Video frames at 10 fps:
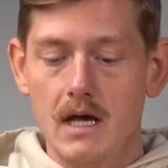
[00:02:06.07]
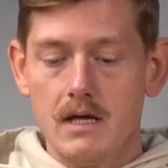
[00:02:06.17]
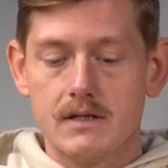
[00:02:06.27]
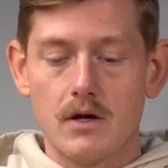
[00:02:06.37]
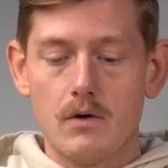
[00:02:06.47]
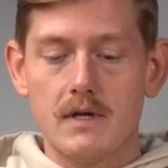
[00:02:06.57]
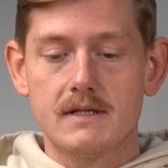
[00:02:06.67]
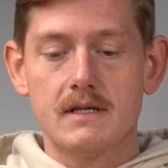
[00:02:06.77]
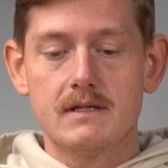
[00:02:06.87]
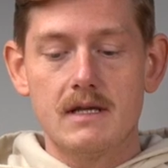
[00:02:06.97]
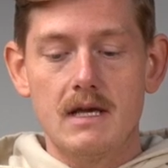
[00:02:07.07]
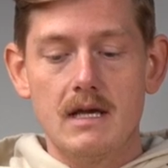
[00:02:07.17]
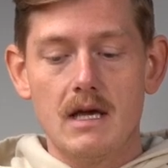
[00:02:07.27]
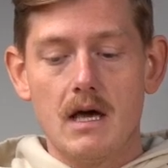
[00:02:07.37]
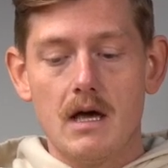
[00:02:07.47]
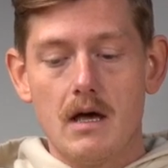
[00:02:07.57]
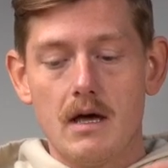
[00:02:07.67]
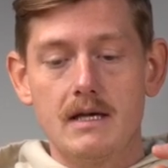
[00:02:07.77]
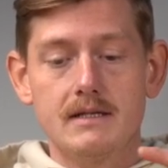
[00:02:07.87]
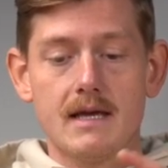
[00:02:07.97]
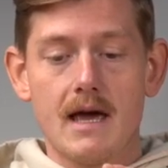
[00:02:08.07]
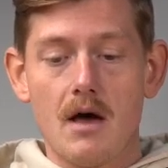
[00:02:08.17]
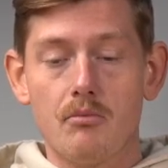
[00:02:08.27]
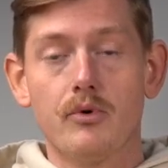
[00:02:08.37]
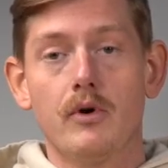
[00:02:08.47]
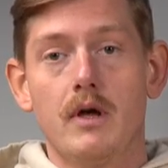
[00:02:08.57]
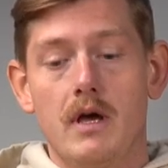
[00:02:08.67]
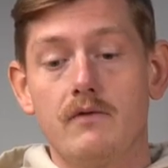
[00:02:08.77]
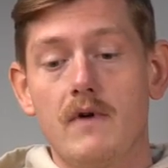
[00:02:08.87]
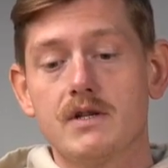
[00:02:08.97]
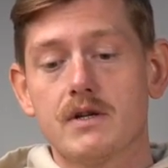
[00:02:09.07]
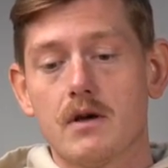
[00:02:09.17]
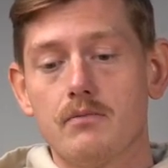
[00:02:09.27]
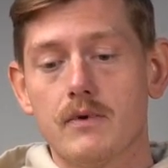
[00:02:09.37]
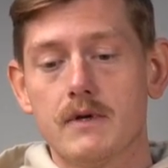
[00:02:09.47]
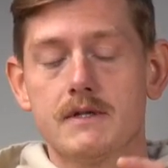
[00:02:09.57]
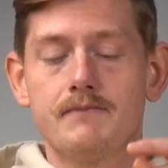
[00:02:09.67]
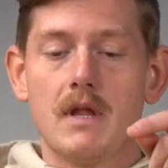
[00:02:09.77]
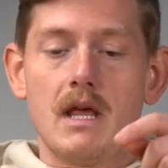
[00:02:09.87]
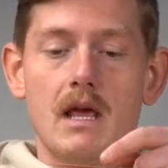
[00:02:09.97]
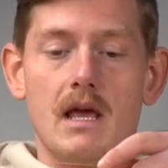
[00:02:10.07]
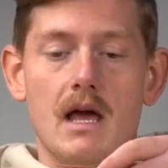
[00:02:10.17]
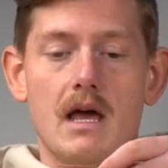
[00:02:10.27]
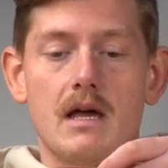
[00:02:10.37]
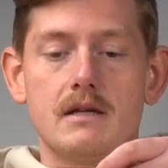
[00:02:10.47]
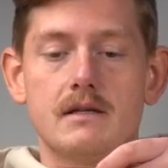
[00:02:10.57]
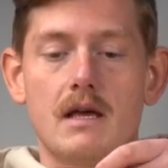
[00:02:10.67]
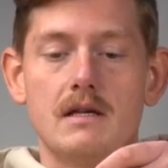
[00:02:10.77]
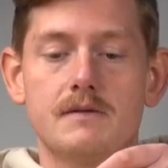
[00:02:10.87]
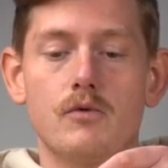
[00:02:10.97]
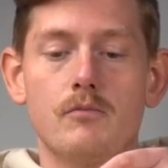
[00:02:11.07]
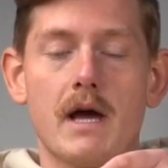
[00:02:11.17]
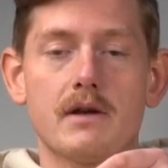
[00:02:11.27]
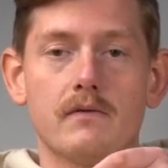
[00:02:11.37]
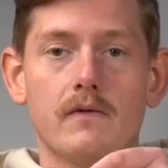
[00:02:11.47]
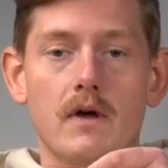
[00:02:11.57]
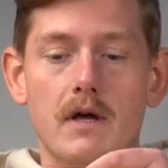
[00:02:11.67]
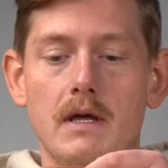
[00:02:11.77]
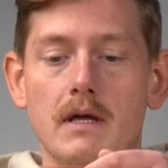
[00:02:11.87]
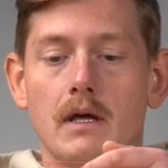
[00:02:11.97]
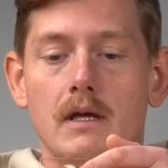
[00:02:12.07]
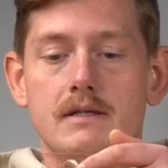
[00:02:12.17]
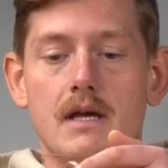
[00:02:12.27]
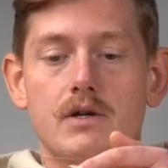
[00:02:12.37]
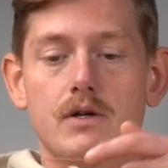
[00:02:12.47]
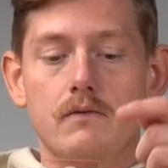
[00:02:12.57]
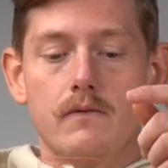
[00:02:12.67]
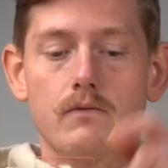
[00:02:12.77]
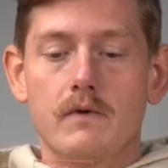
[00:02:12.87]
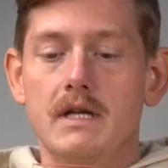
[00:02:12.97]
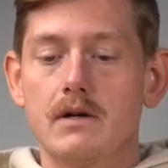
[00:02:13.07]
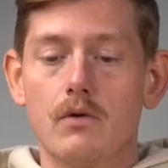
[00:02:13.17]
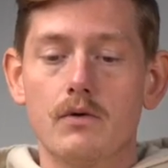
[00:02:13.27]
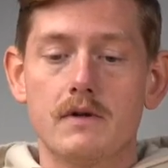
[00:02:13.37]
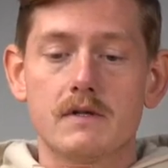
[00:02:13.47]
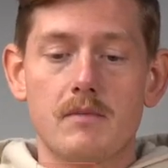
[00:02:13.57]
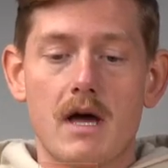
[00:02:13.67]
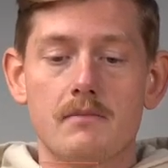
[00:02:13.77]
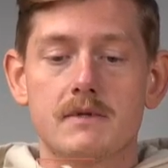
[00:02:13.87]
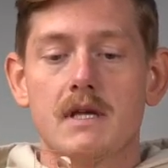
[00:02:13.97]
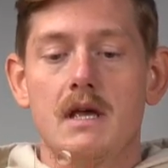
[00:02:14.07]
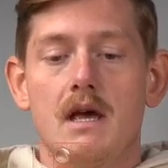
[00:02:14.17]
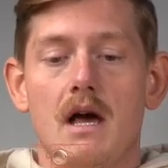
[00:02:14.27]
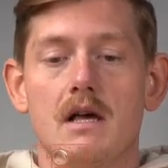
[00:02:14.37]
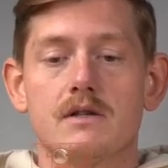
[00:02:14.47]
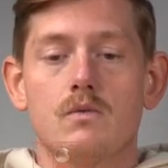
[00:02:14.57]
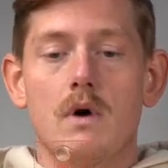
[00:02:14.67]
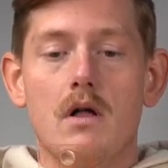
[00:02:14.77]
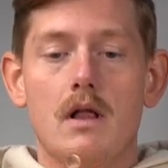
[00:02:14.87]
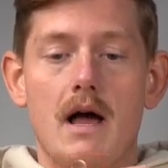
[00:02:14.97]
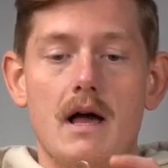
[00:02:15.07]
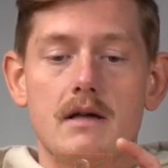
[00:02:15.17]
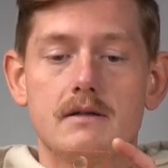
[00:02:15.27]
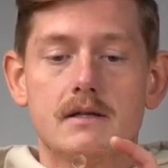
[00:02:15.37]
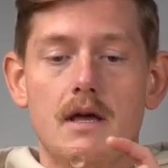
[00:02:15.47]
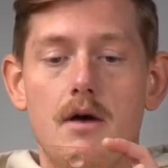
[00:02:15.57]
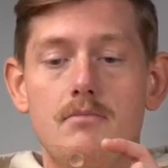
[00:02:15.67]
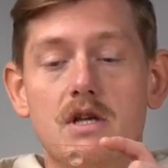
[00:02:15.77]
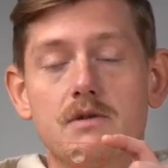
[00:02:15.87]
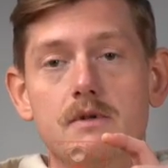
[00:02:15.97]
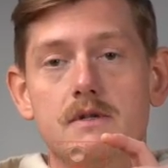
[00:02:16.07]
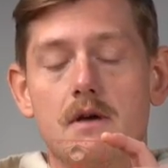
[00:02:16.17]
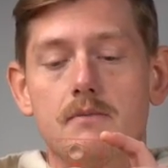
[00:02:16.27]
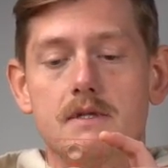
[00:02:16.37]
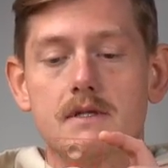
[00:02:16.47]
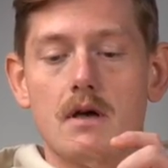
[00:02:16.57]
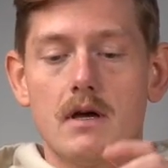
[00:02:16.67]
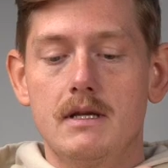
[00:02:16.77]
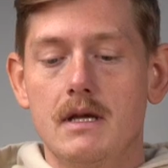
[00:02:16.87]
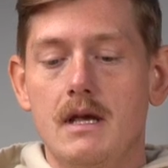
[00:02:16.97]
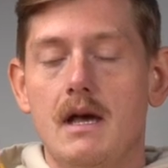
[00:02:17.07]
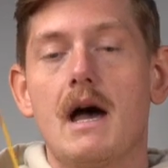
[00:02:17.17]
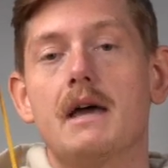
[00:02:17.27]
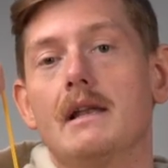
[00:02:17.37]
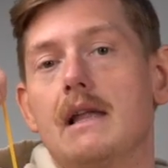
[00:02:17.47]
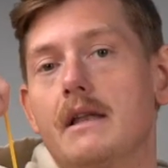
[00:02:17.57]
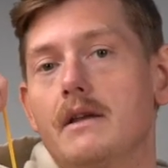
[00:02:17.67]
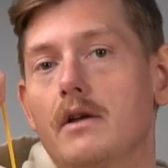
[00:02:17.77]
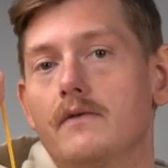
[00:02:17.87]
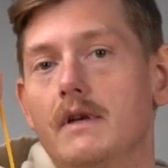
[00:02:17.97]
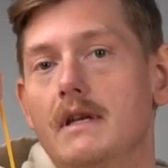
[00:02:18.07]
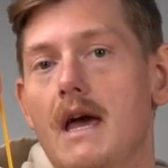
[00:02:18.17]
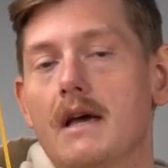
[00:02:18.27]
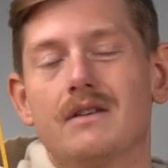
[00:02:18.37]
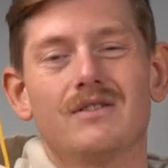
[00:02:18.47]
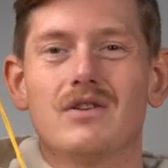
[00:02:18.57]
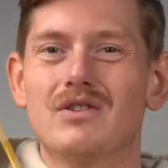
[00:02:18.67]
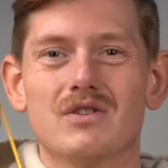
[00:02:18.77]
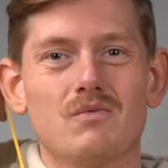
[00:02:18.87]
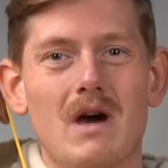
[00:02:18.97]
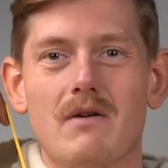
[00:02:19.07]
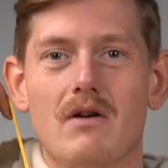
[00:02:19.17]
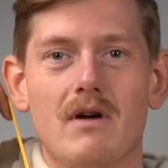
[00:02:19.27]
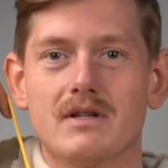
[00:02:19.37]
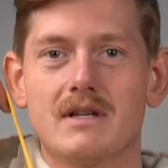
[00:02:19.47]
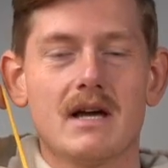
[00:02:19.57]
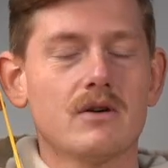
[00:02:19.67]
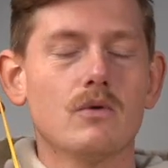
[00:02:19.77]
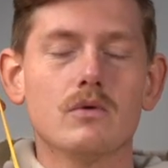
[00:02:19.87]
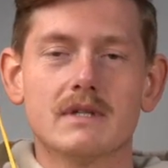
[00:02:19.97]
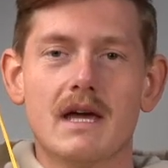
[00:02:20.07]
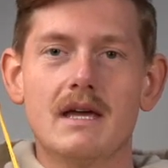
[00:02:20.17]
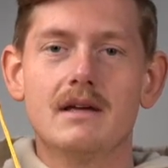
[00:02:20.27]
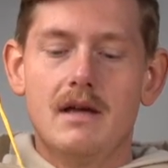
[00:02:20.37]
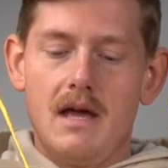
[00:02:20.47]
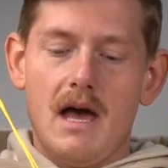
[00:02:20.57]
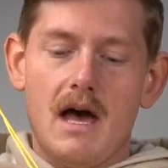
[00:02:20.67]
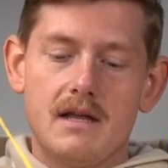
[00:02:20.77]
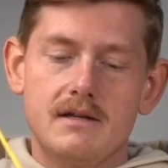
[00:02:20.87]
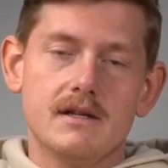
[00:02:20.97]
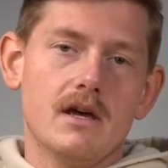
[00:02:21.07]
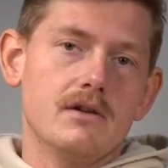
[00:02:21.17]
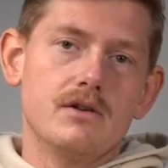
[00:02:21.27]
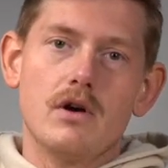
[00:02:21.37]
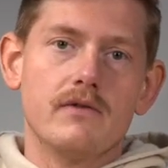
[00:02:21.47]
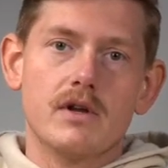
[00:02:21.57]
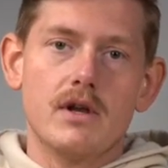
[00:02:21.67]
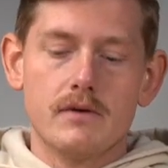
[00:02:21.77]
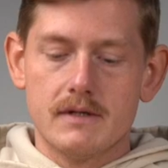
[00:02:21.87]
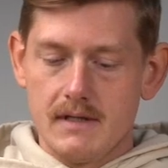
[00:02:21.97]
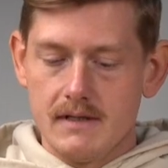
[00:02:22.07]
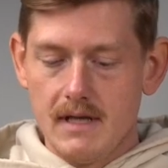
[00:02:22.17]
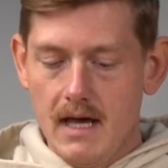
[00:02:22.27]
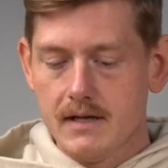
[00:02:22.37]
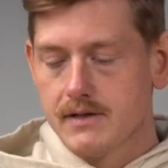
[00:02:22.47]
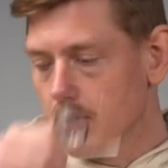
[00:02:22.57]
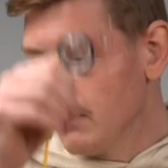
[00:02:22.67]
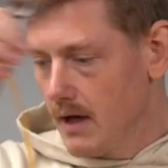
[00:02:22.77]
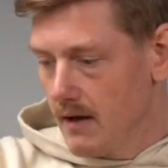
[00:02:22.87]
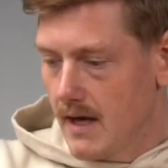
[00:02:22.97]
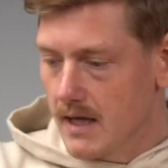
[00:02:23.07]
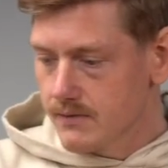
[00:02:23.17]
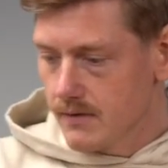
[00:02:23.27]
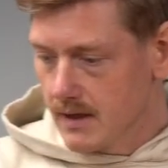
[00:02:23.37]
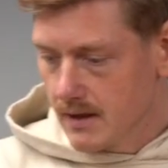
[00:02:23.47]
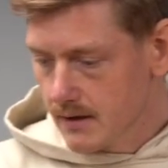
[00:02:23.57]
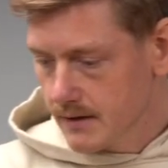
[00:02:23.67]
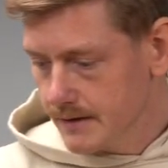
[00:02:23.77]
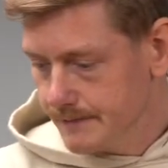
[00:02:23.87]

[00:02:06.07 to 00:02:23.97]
So this is the Easy Camp Adventure Compass. It has a small magnify section for reading ordnance maps, as well as measurements up the side, and a lanyard for your neck, so you could just wear it around your neck all day and you're not even going to notice it's there, so that's really good.